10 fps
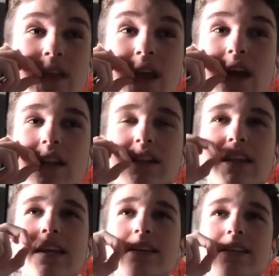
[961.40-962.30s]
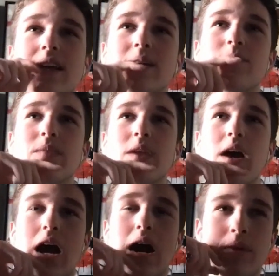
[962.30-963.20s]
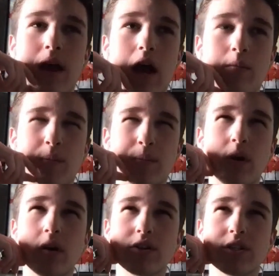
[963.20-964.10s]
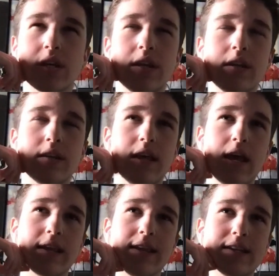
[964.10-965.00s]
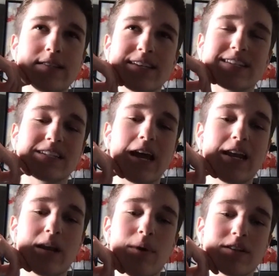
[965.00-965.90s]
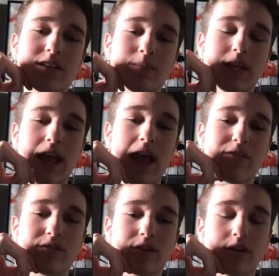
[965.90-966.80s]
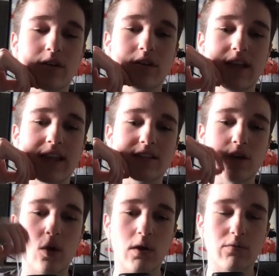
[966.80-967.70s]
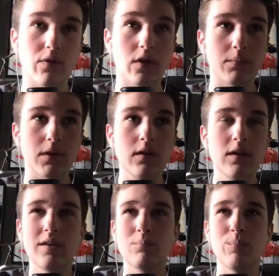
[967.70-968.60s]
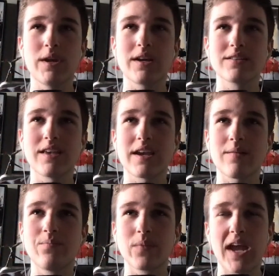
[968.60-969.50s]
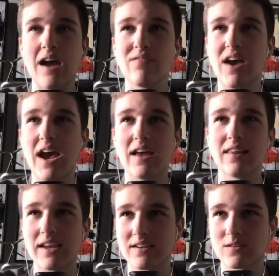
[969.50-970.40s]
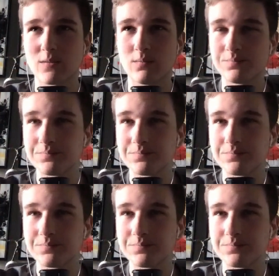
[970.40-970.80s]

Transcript: the thing is, like, I'm a person that gets excited about something after, like, it's all confirmed. Because like I've had like some